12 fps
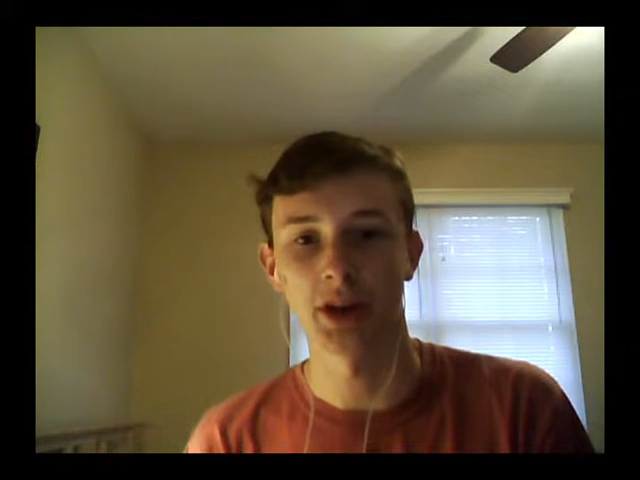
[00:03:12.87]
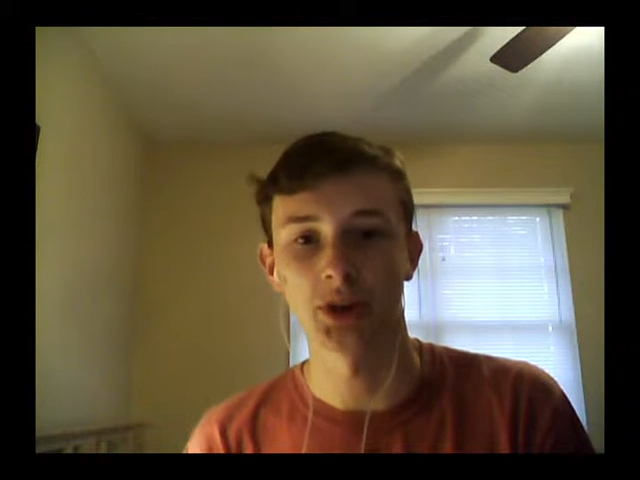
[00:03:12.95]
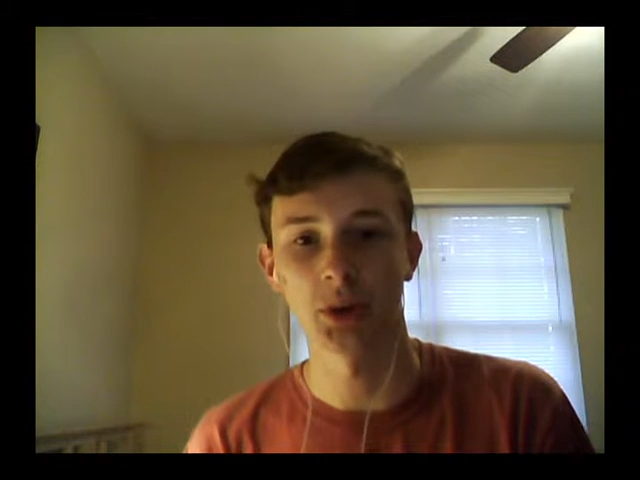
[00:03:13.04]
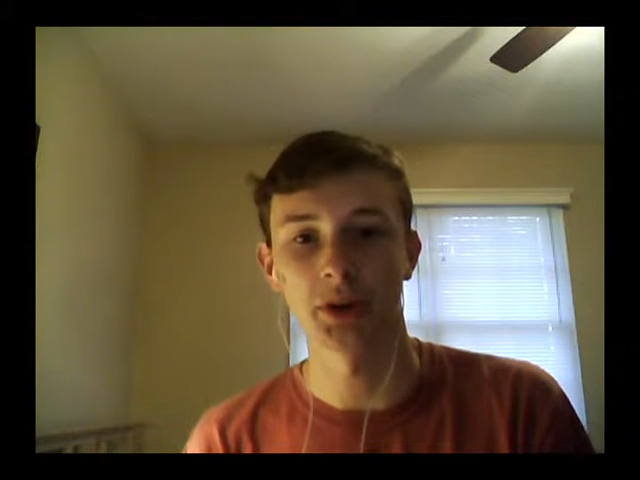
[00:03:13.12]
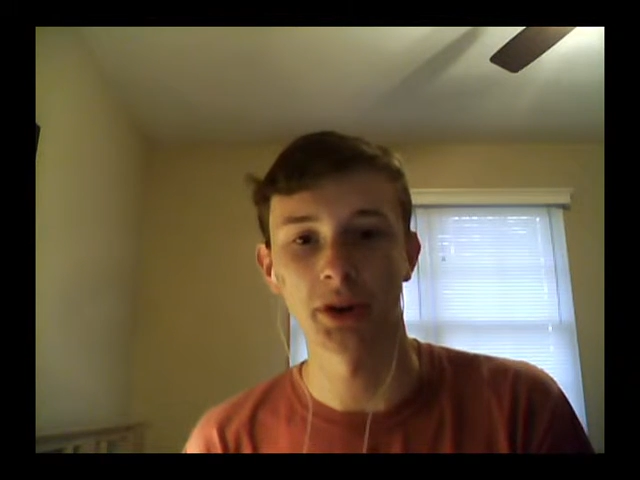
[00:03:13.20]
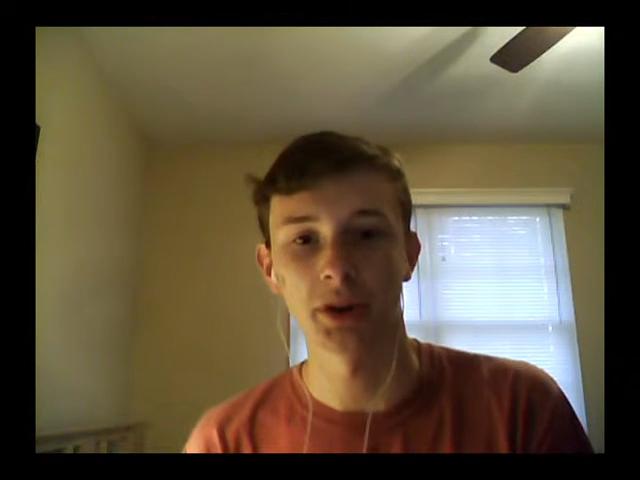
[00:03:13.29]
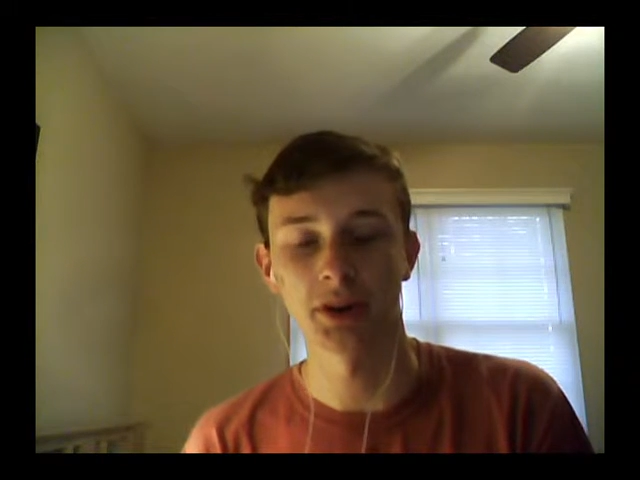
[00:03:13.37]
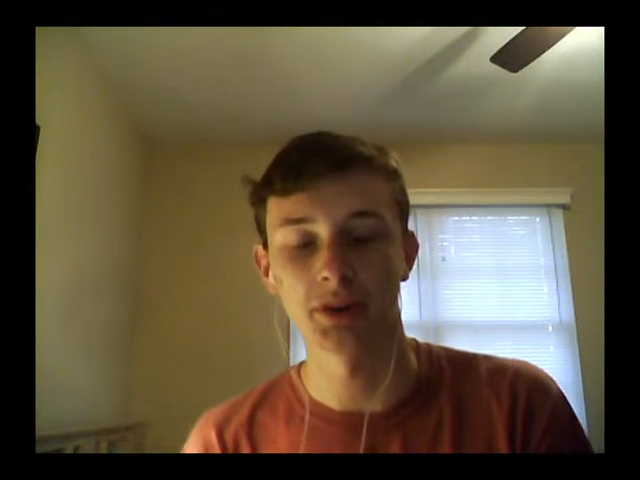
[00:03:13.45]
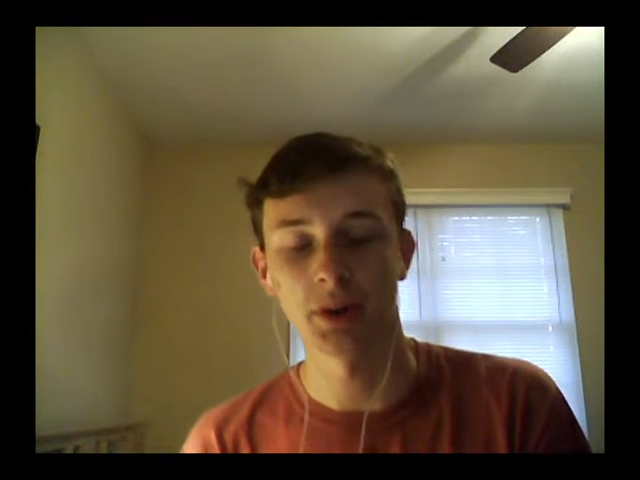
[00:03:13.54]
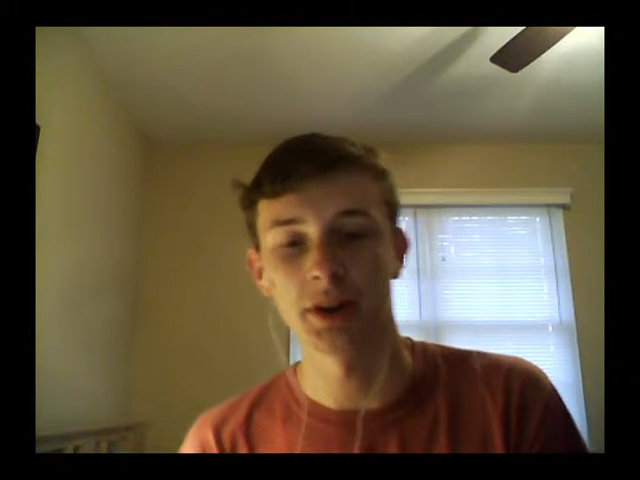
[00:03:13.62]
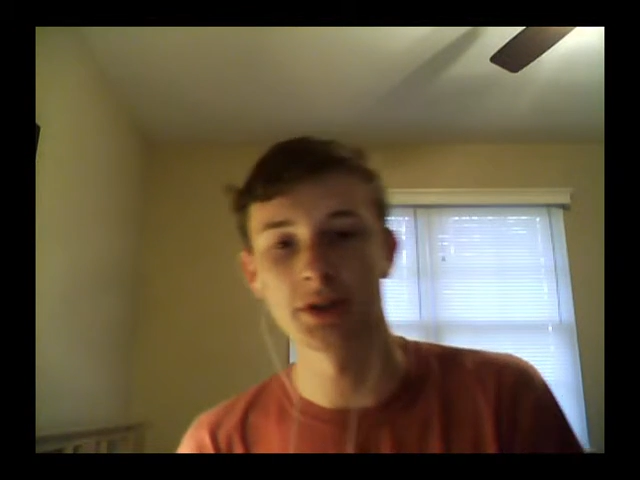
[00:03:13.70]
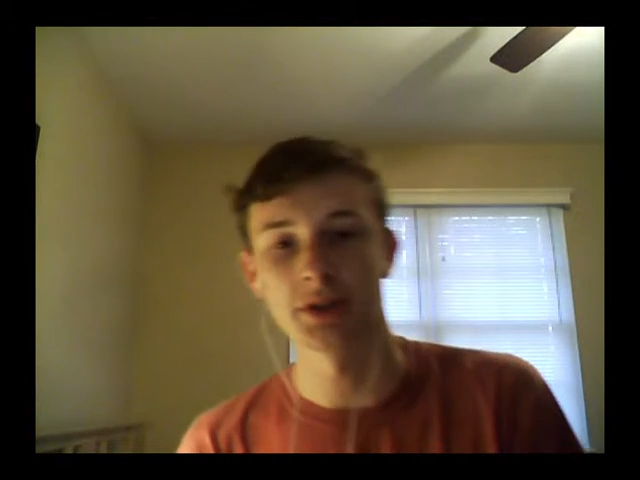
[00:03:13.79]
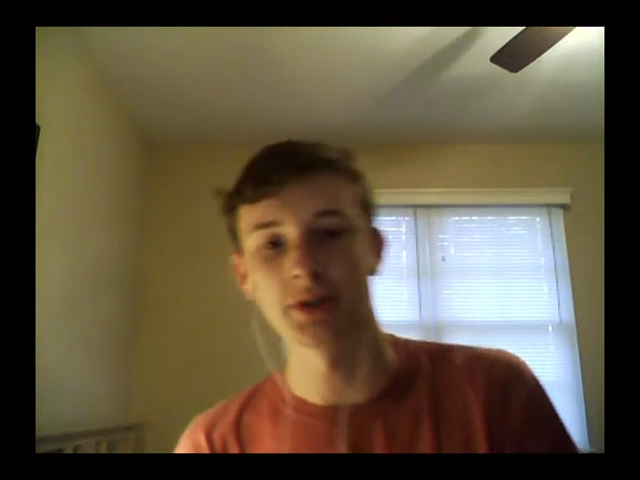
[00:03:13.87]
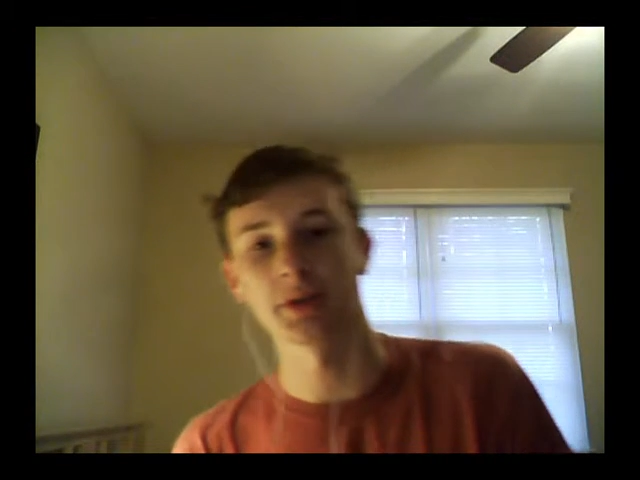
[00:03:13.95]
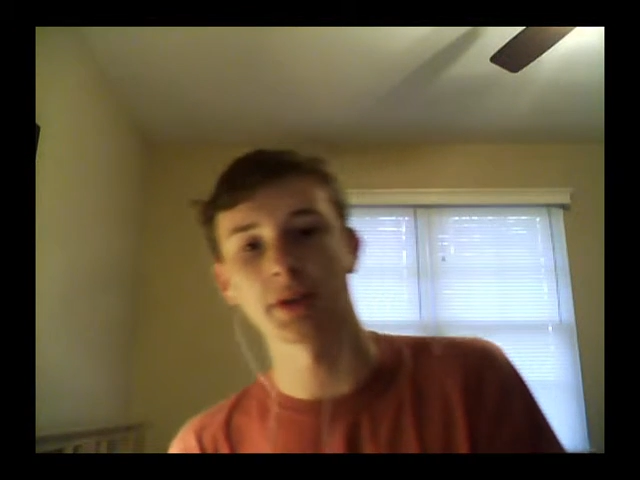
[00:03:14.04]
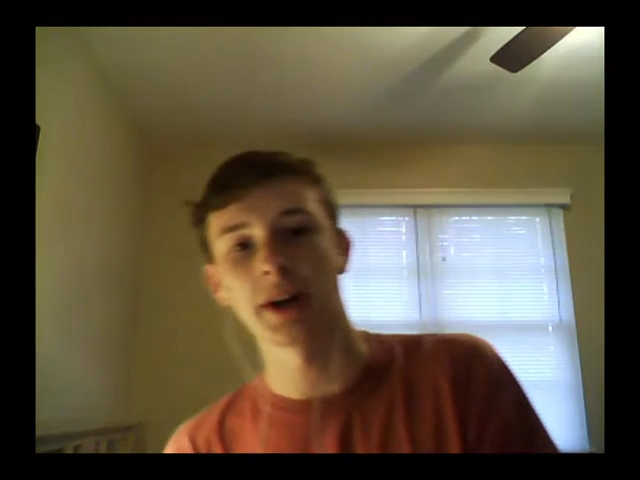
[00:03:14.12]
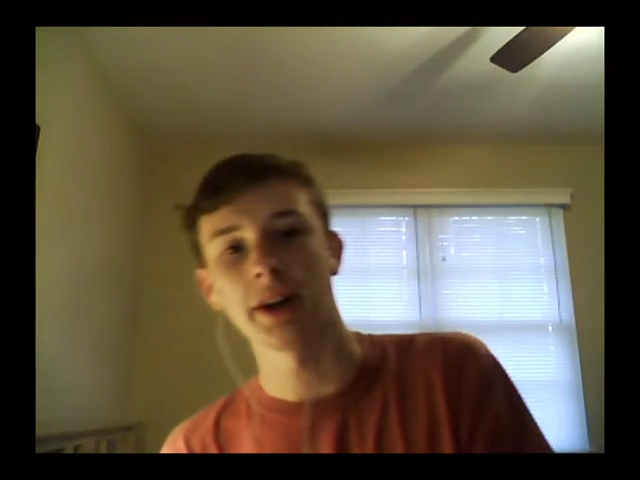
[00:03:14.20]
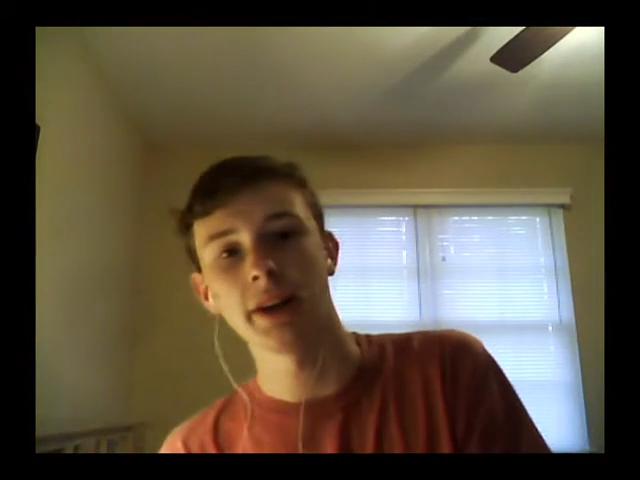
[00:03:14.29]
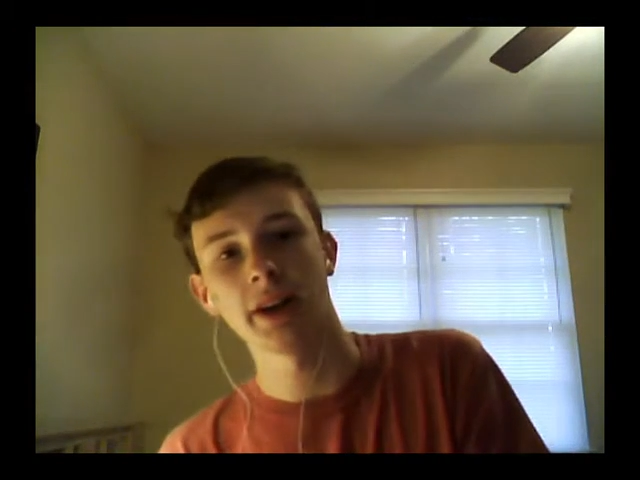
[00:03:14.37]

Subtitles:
shorter and it's way easier to write.